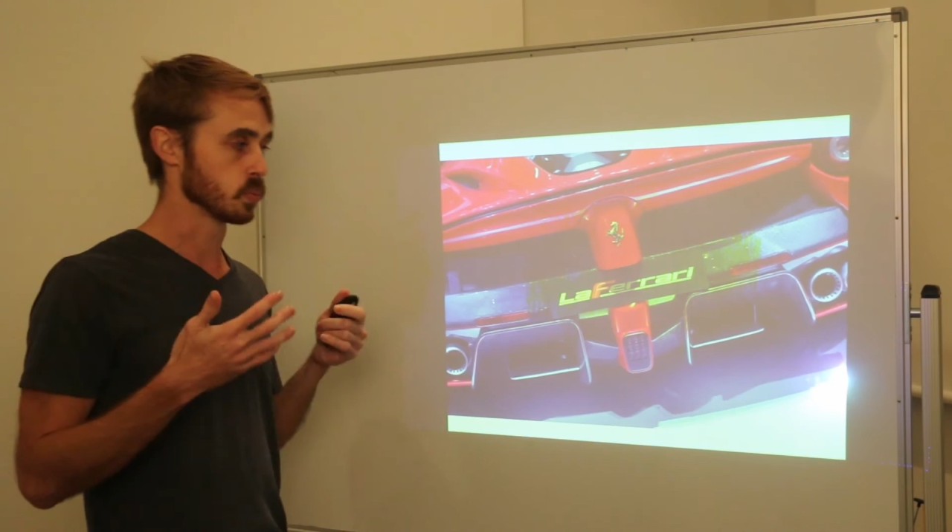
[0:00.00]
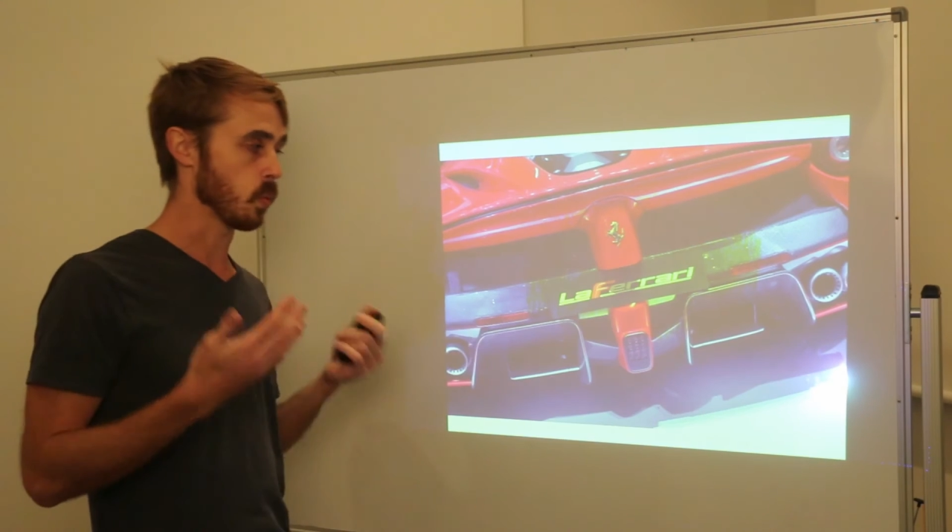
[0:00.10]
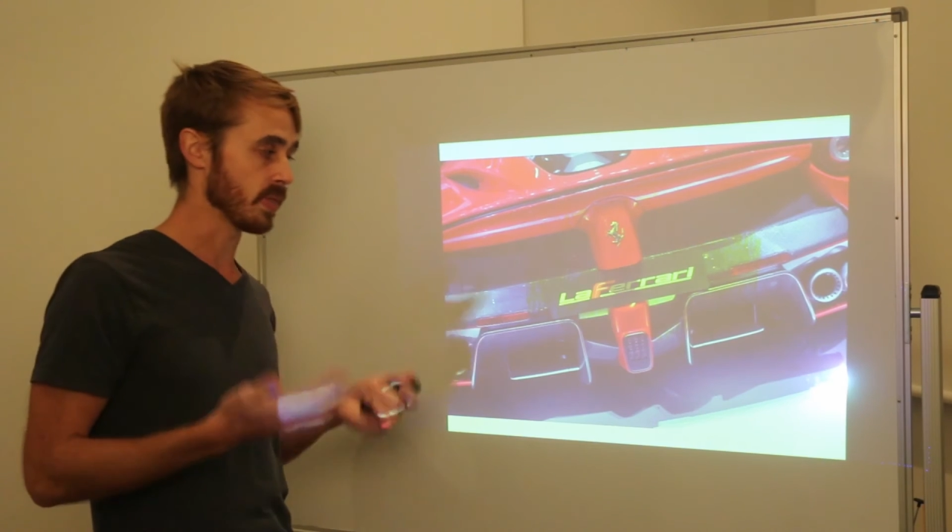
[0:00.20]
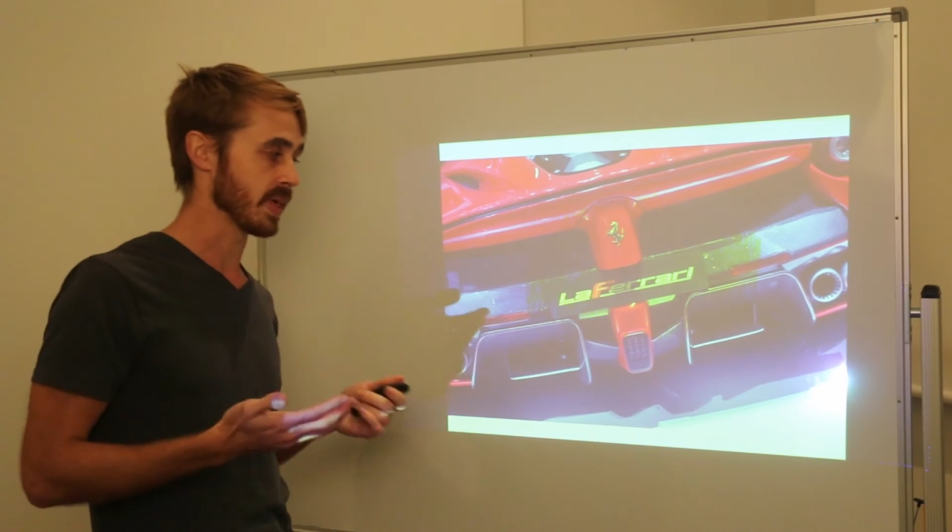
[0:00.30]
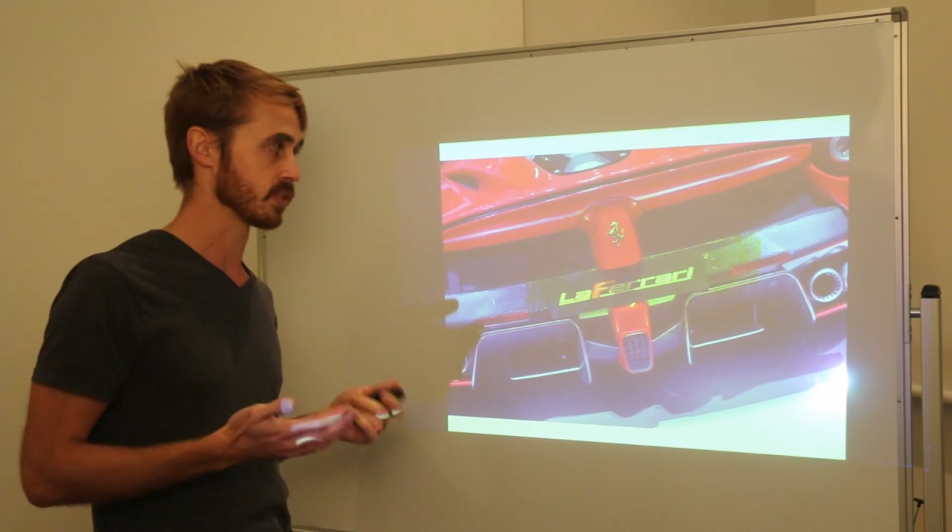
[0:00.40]

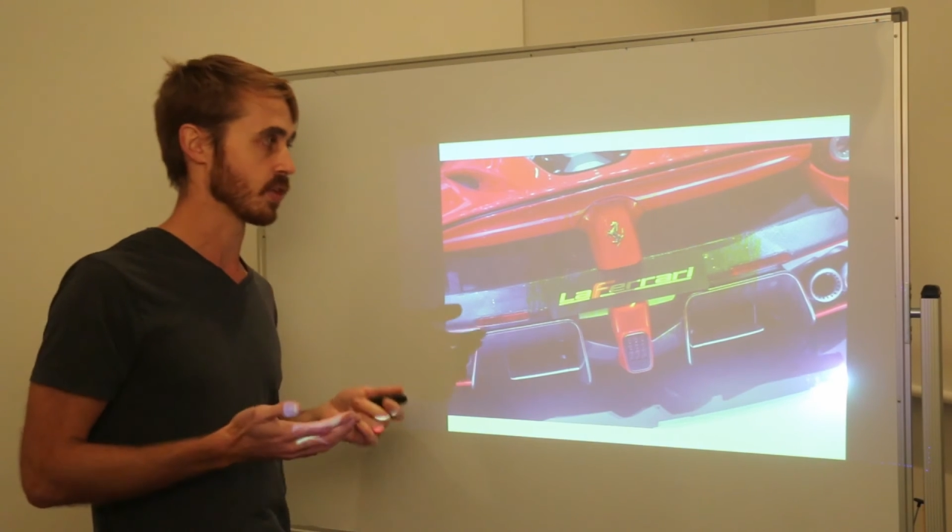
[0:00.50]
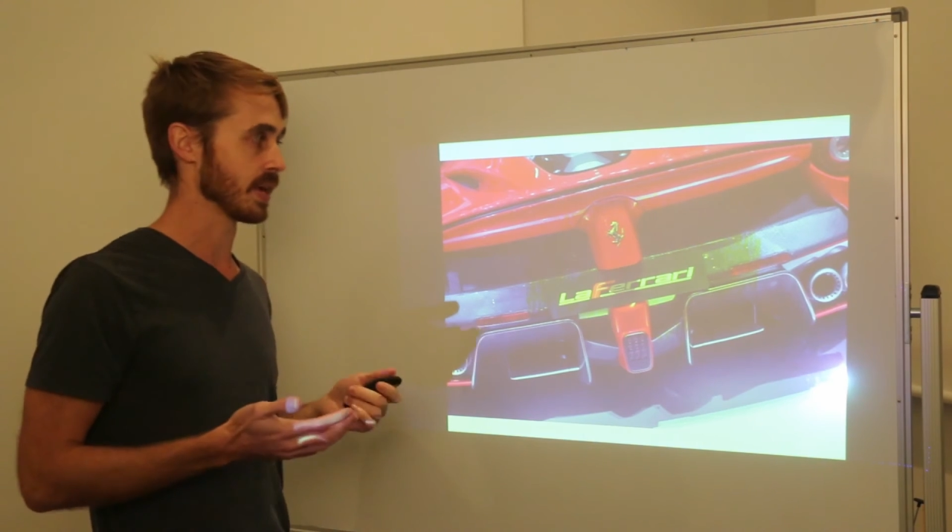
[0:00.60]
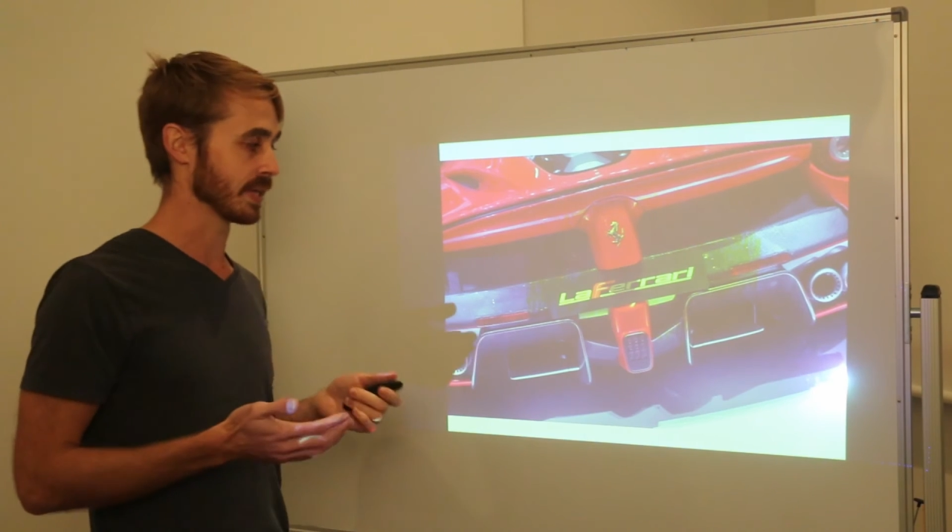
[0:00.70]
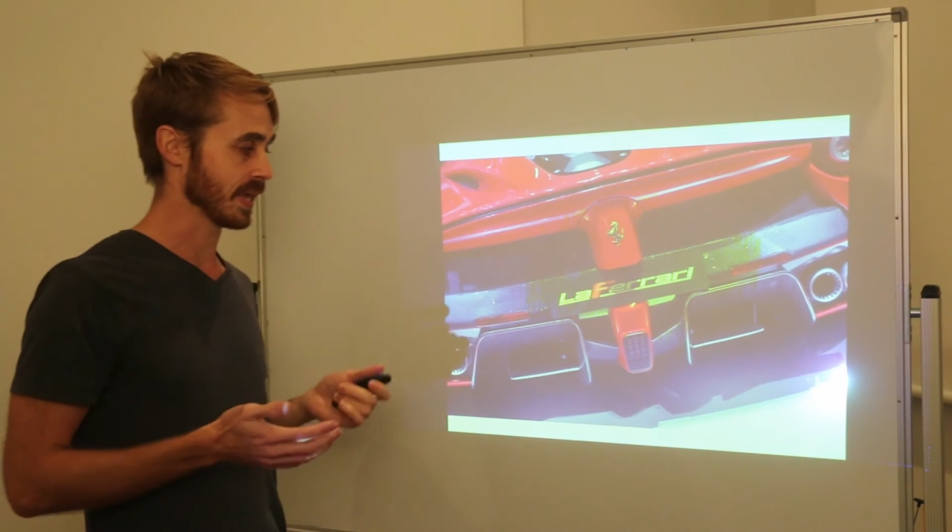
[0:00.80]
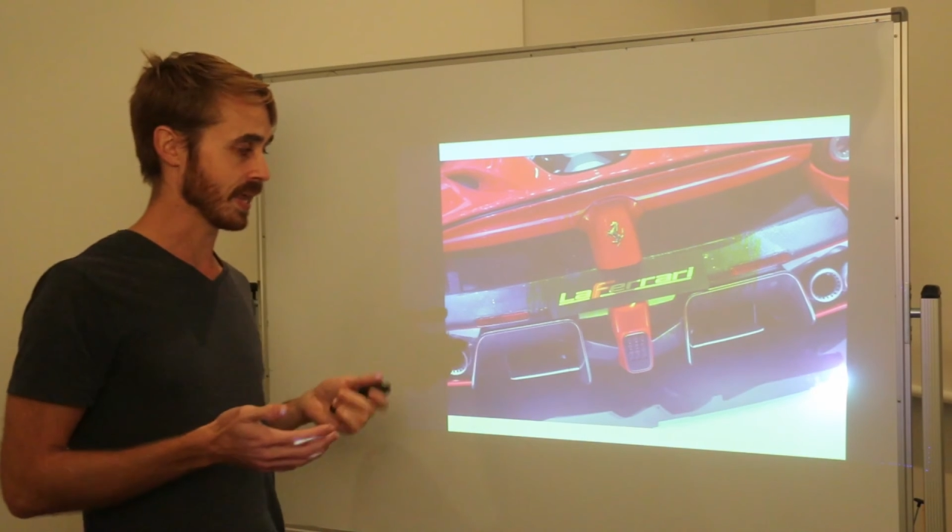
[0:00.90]
what they're
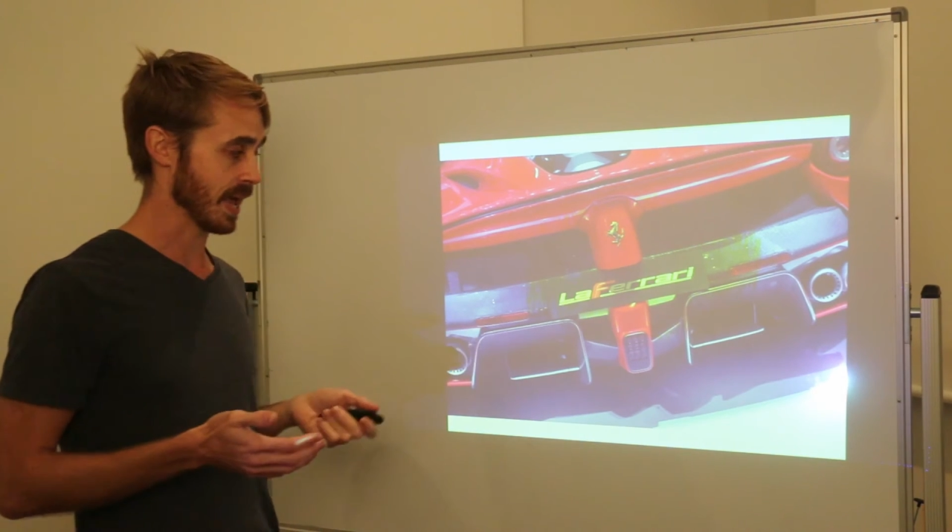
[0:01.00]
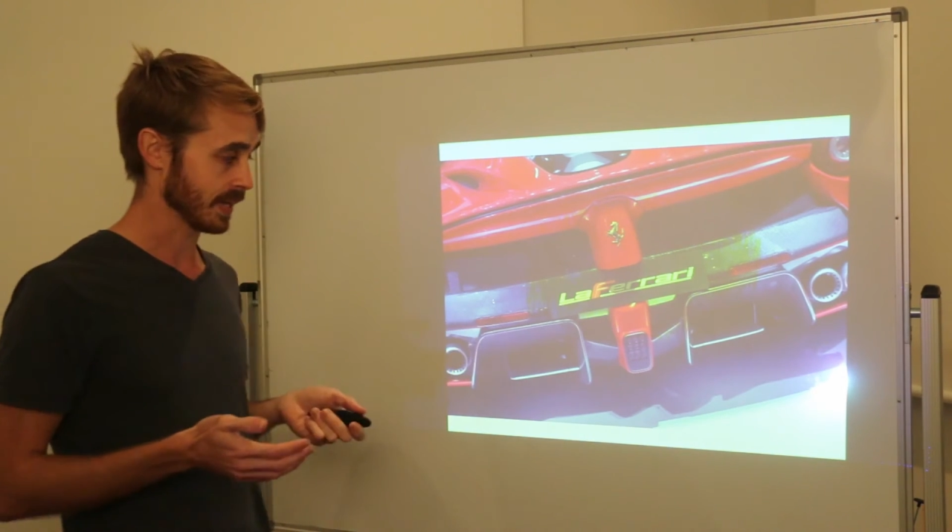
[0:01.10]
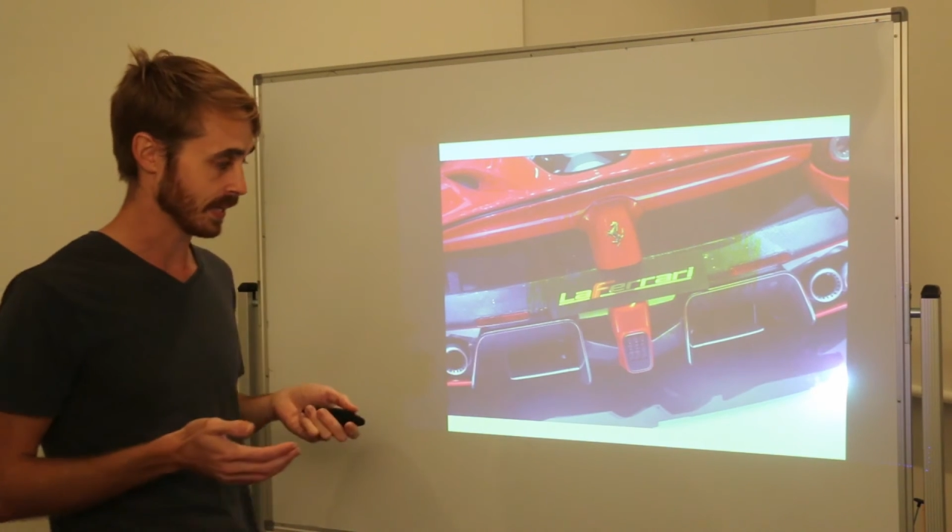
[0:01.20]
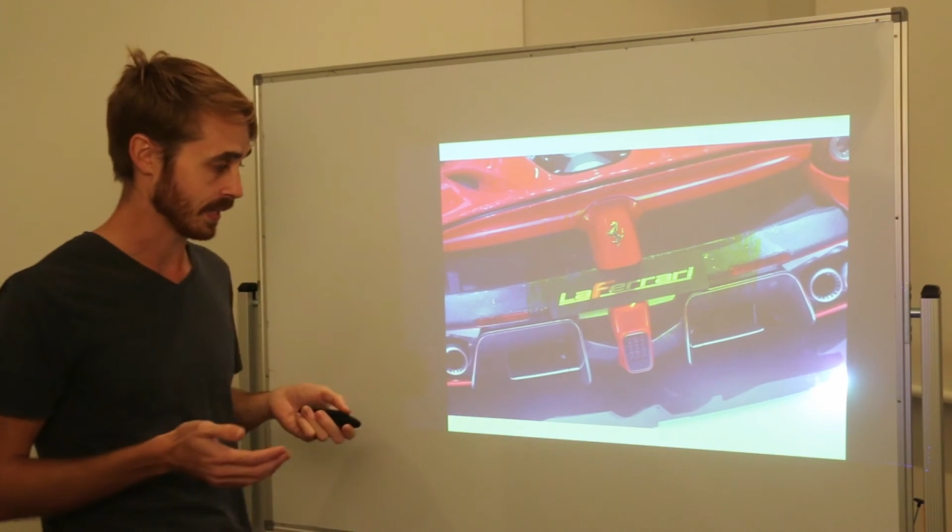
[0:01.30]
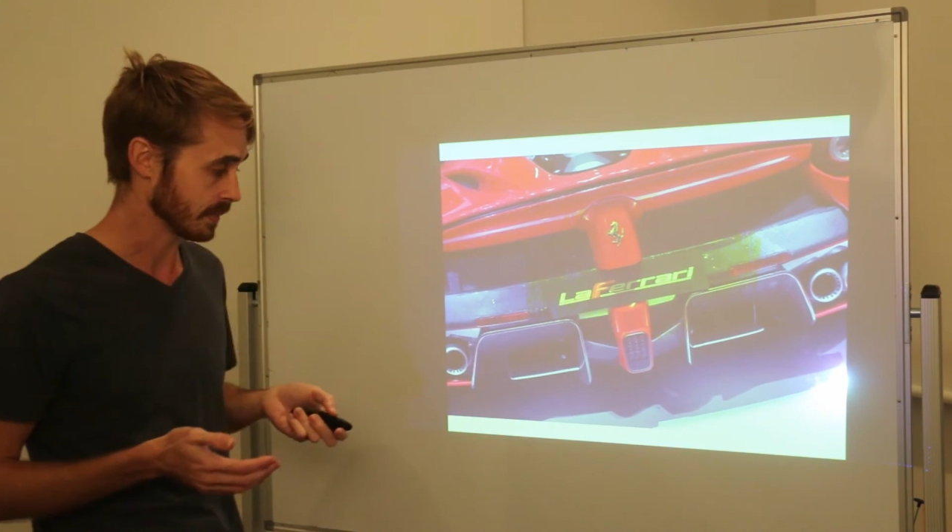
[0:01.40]
trying to get at
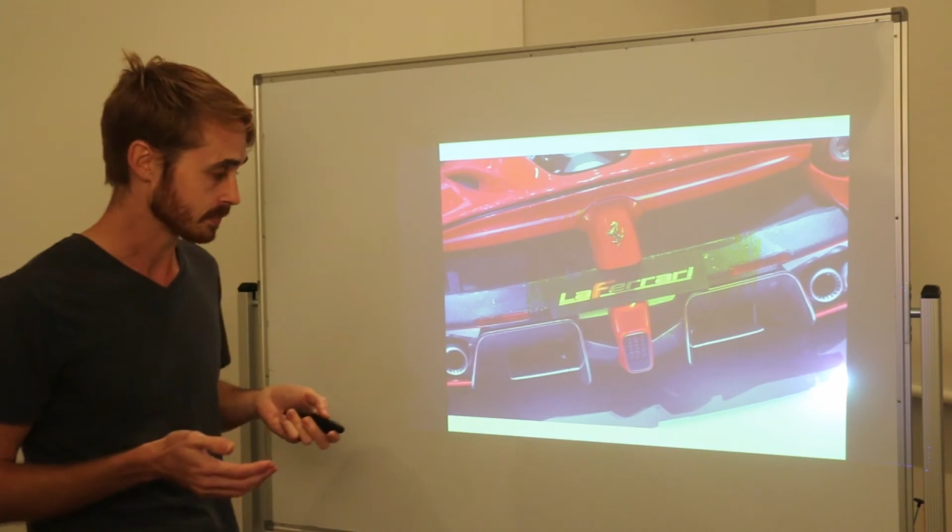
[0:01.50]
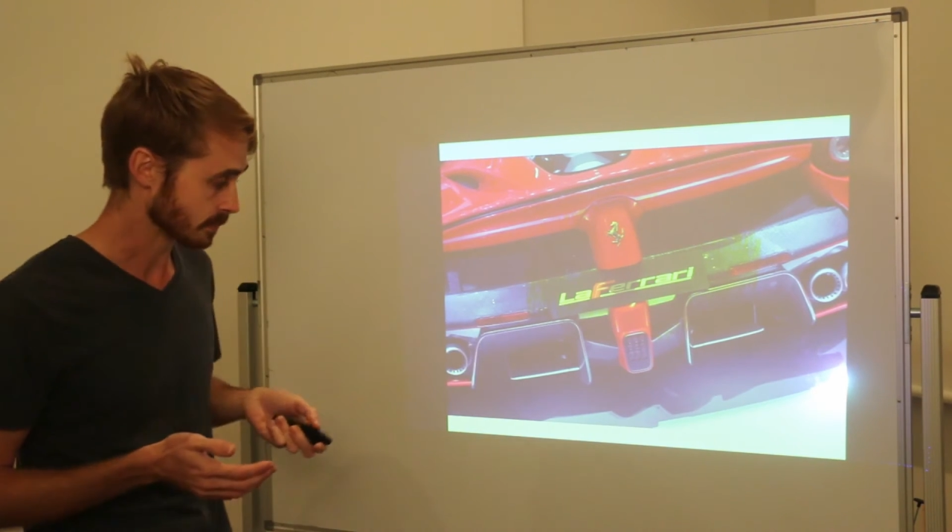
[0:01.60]
here.